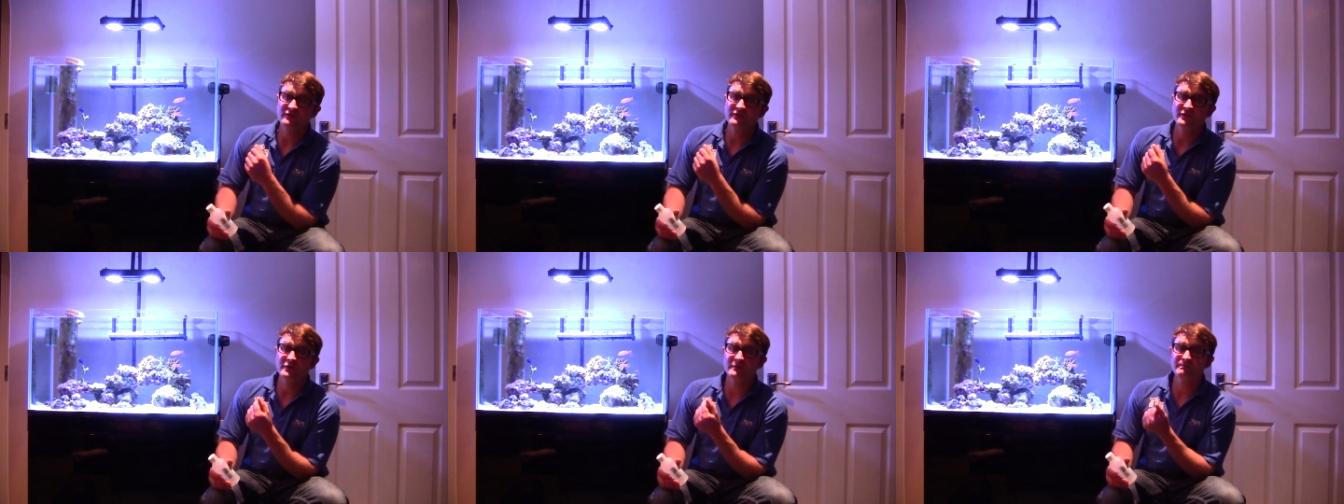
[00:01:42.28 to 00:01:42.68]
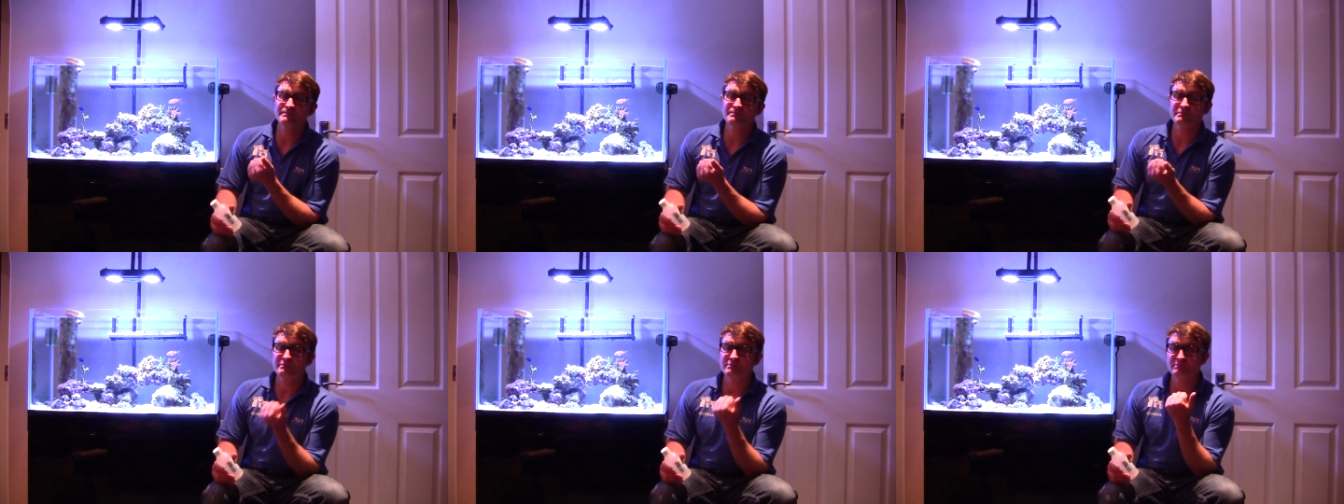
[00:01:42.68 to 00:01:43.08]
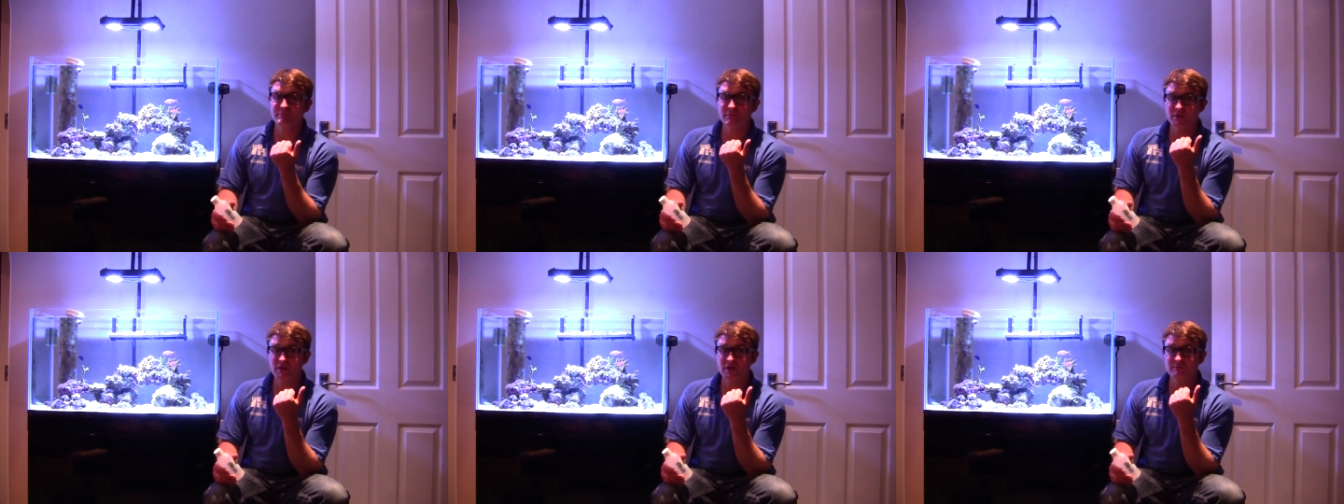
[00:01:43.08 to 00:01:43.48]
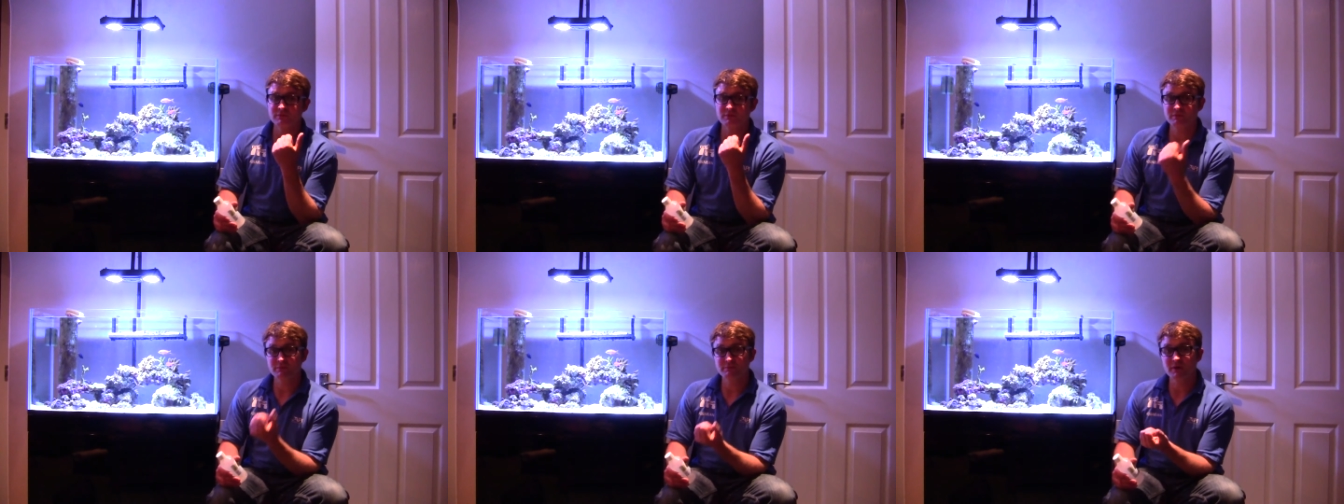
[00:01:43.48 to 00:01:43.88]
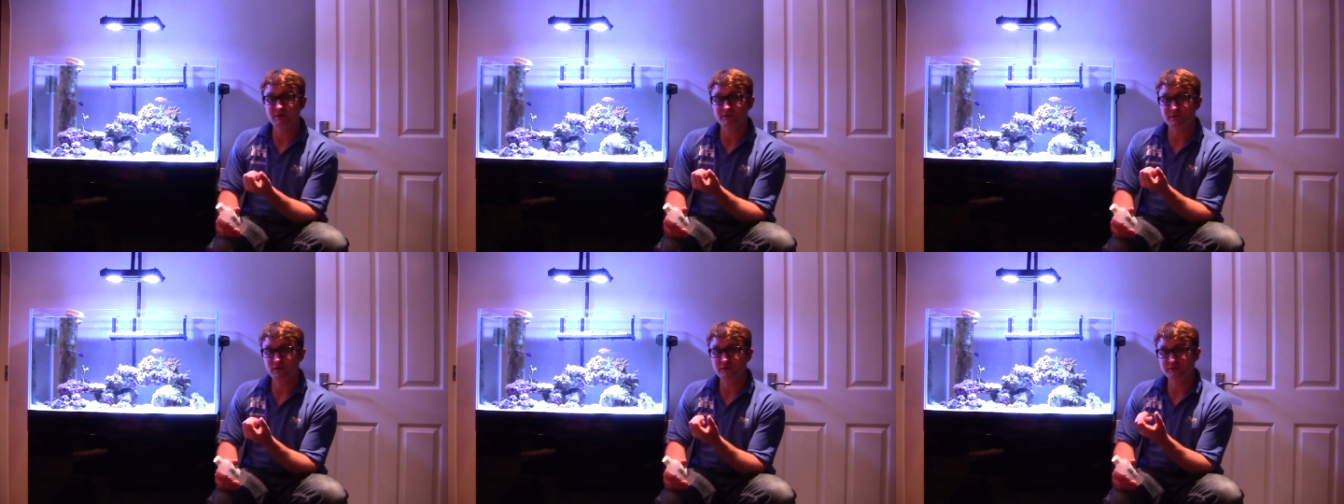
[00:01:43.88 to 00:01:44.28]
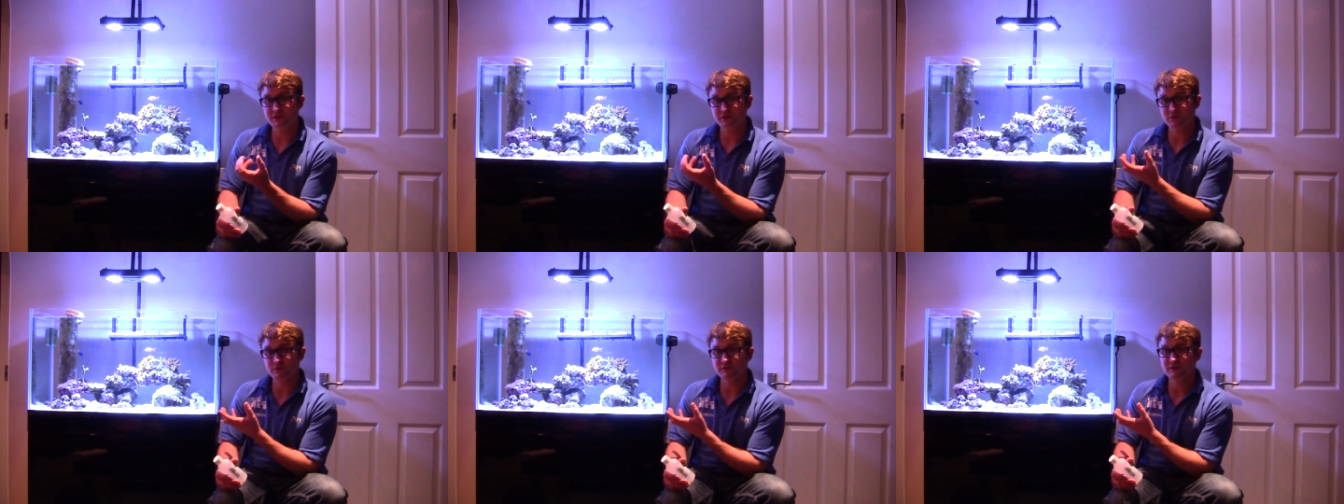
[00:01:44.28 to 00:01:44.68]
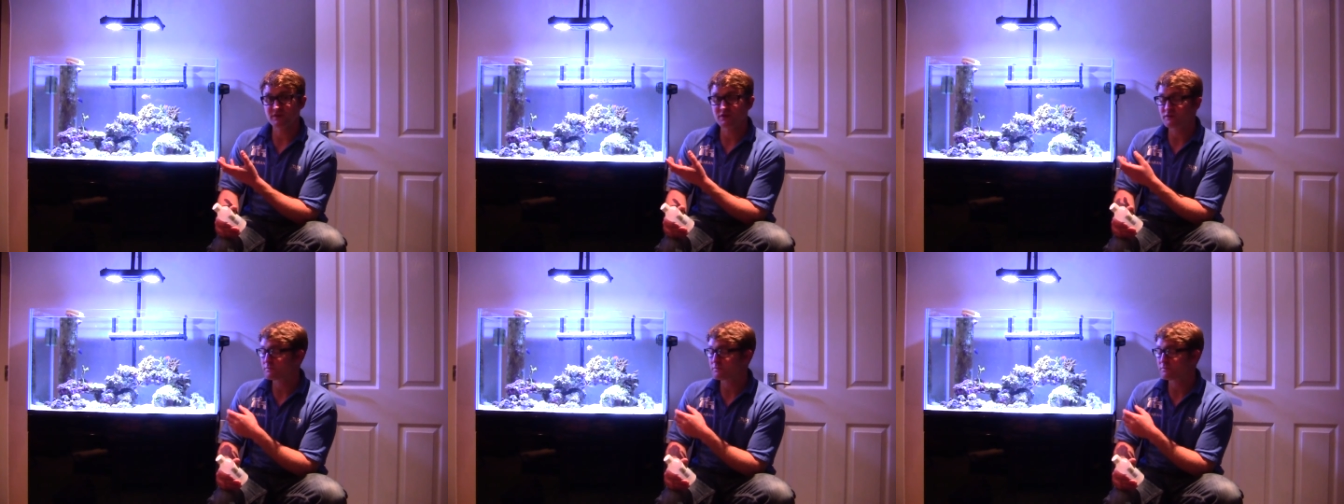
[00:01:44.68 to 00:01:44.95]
off them. Um, some of your butterfly fish will feed